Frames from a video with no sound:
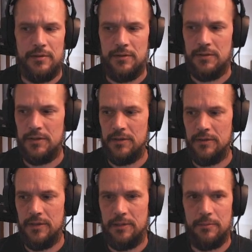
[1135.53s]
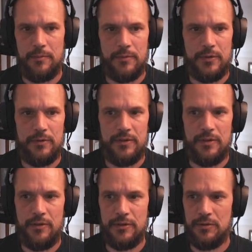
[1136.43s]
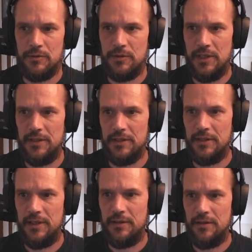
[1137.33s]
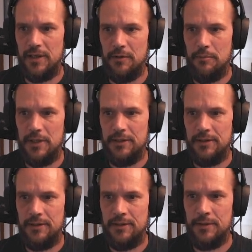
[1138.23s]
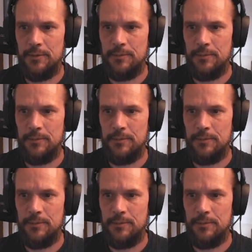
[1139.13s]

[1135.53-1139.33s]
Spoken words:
So I'm going to create a getTile method.